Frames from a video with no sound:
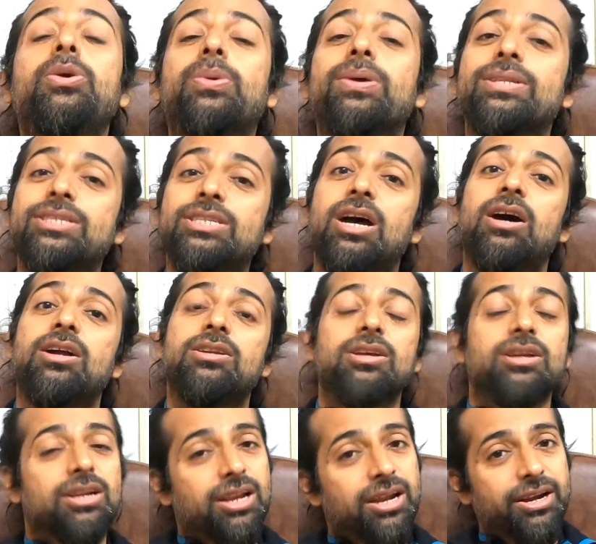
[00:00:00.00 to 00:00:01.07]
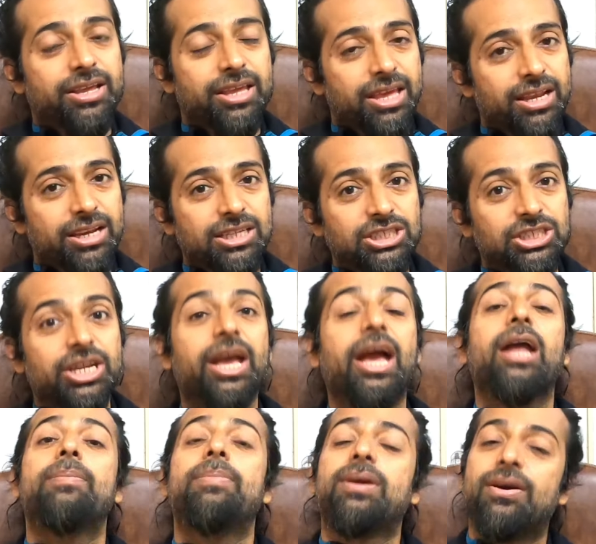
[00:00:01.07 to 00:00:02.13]
you can start learning English
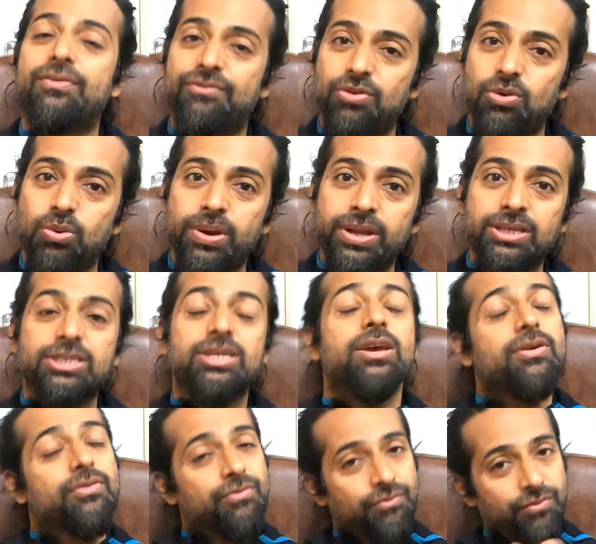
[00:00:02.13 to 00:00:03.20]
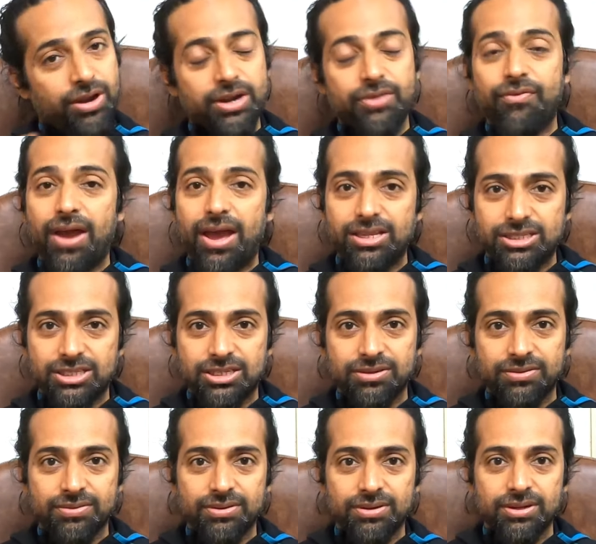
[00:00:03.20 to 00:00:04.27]
and become fluent very fast.
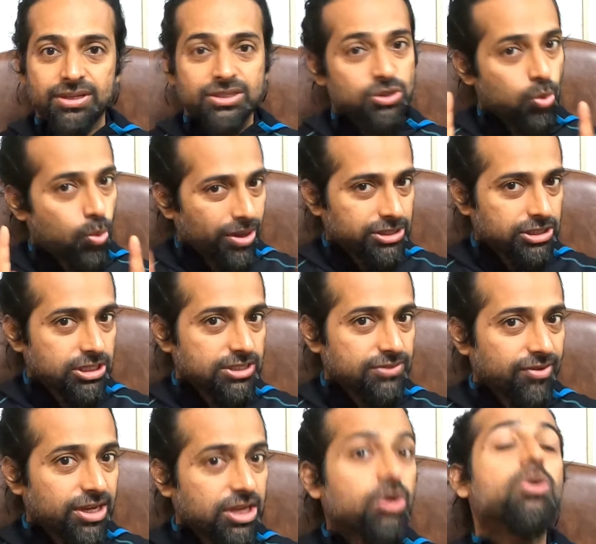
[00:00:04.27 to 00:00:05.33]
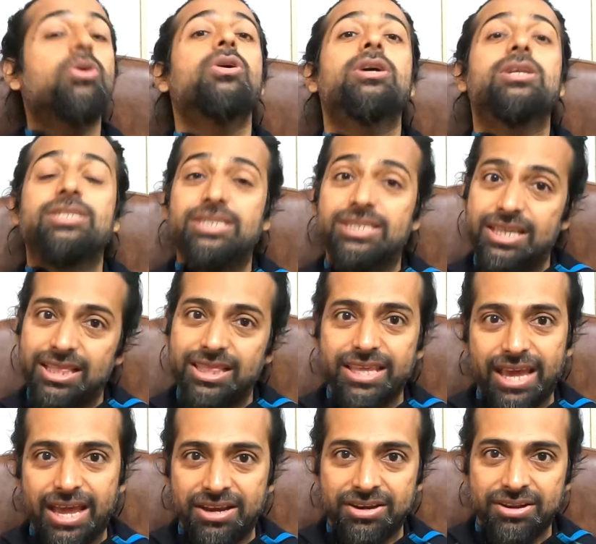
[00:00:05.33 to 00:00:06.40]
So watch this video till
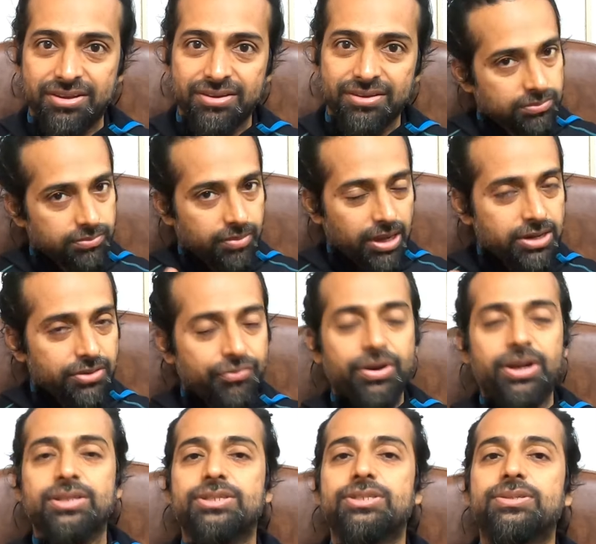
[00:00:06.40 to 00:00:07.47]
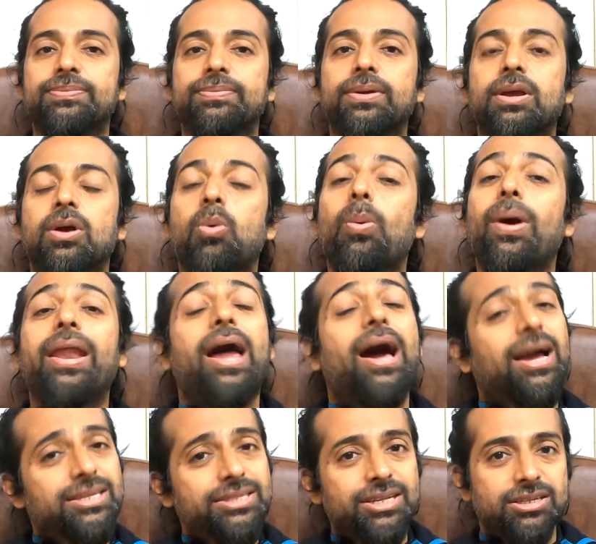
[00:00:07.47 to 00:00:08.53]
the end. My dear friends, when
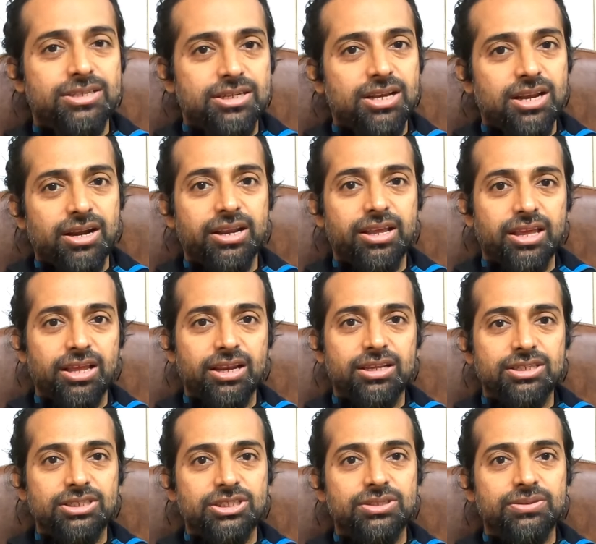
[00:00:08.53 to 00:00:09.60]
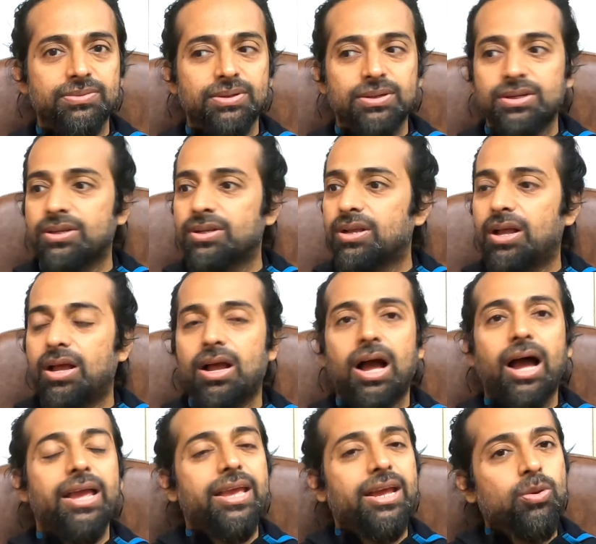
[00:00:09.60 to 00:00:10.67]
I started learning English,
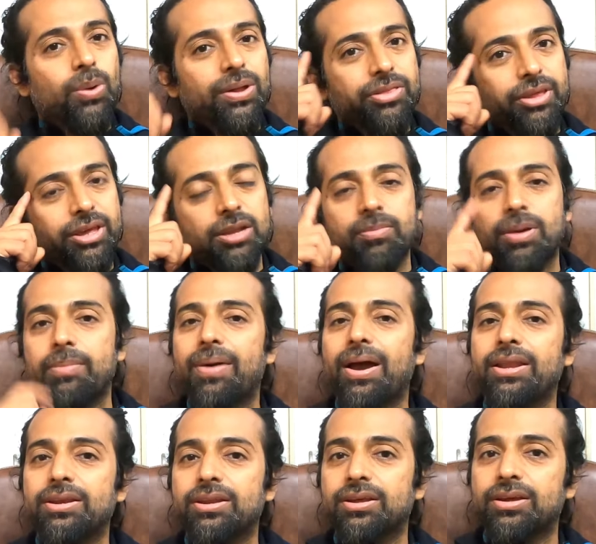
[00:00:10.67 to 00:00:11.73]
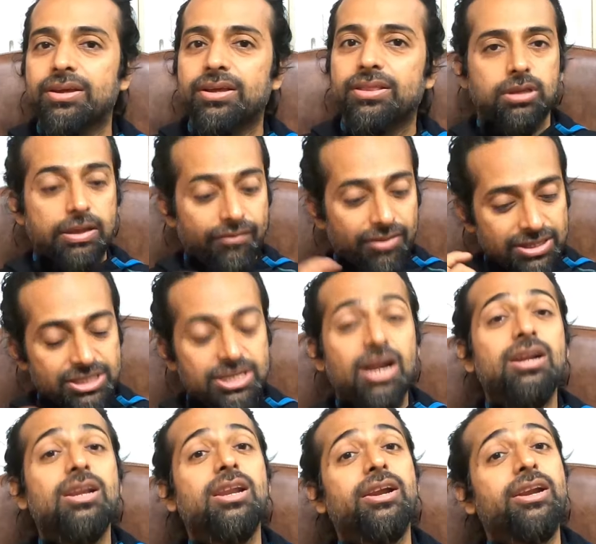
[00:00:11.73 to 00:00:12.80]
I had one thing in my mind. If I
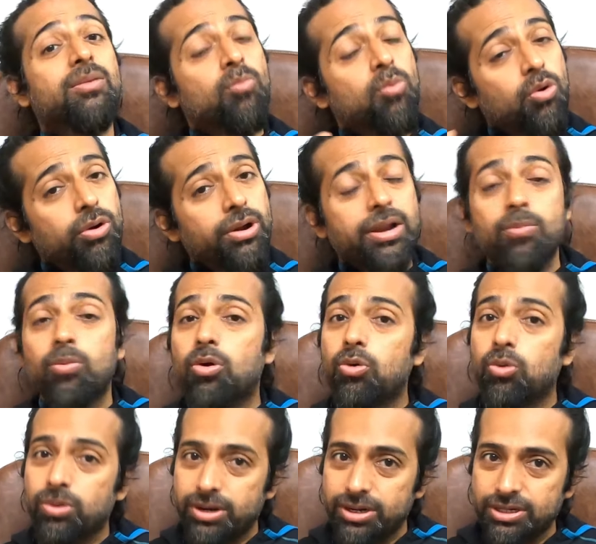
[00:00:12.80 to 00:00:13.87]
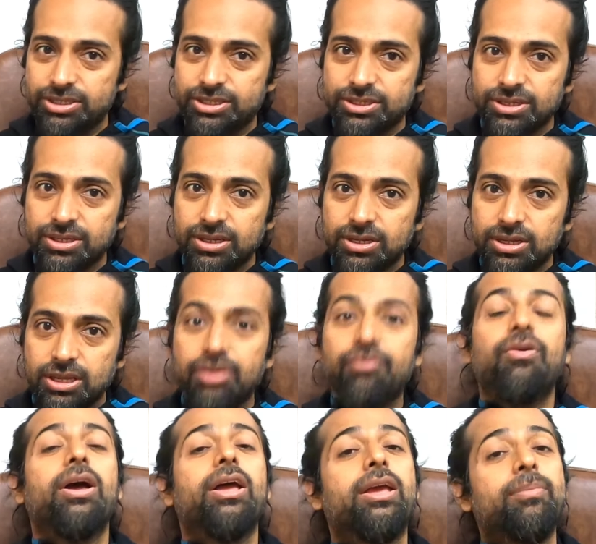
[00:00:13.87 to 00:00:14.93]
start learning more and more words,
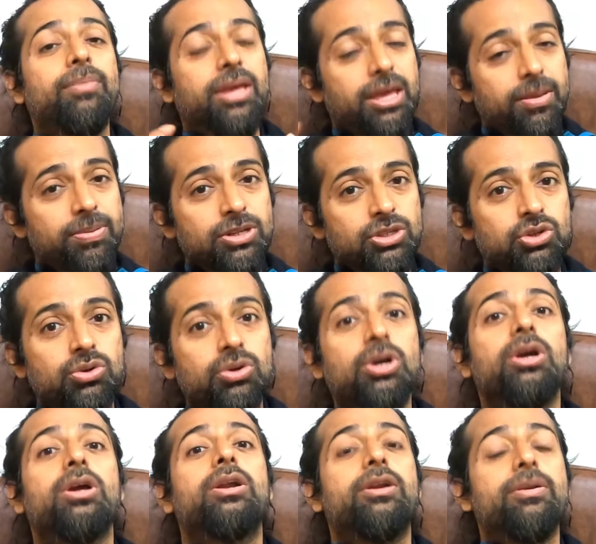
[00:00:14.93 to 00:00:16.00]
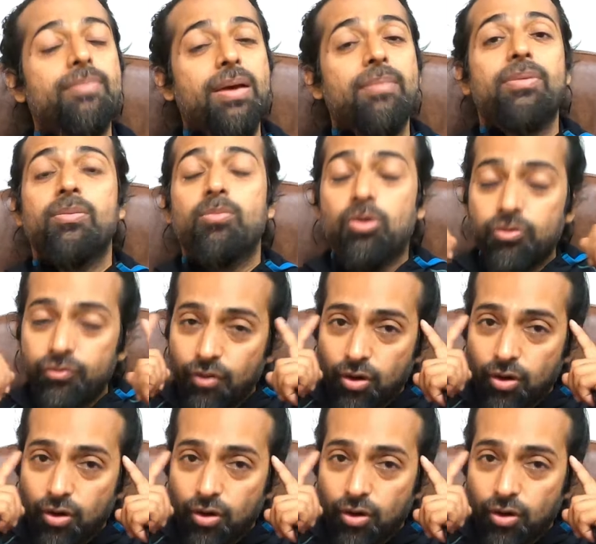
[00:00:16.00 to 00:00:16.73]
if I am able to remember more